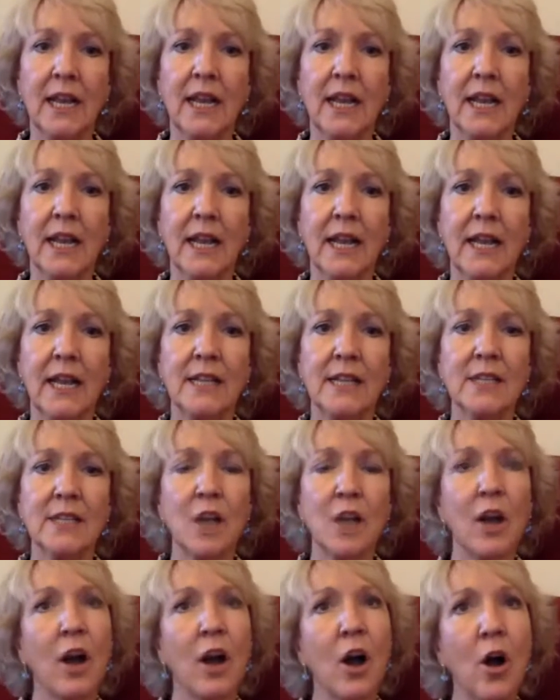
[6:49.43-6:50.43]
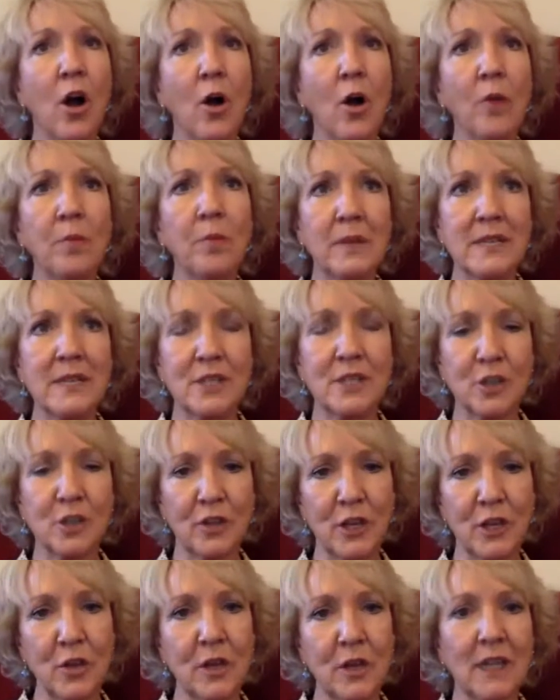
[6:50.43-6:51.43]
It's open so that you can